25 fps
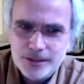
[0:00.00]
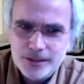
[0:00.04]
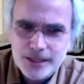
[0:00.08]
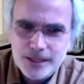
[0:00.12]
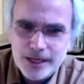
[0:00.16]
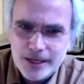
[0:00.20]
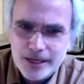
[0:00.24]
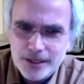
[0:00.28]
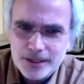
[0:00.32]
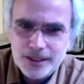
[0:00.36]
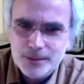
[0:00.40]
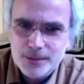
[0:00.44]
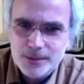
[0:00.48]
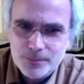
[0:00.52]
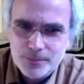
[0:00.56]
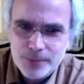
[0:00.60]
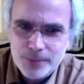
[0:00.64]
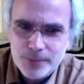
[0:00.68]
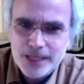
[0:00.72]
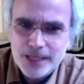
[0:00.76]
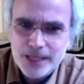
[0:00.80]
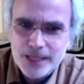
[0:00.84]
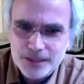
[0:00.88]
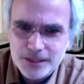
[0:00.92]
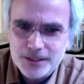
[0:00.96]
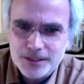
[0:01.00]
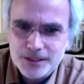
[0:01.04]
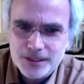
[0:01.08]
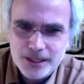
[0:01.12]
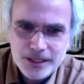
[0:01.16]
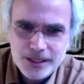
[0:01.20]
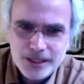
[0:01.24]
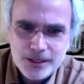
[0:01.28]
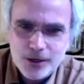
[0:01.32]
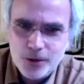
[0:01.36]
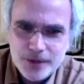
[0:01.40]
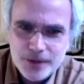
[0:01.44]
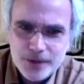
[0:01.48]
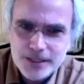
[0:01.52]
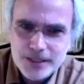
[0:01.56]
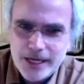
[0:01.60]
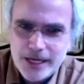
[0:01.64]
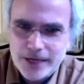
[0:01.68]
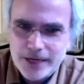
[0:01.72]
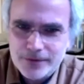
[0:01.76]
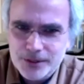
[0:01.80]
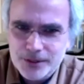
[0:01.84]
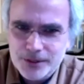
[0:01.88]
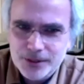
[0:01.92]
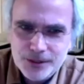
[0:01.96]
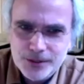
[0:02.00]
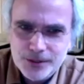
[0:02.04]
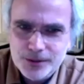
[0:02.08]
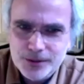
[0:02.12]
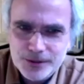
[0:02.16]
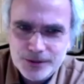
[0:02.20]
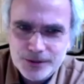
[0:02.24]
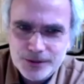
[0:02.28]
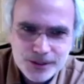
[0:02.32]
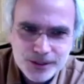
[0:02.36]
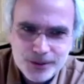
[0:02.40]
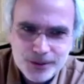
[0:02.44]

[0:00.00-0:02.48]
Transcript: daily basis, like, oh, this afternoon,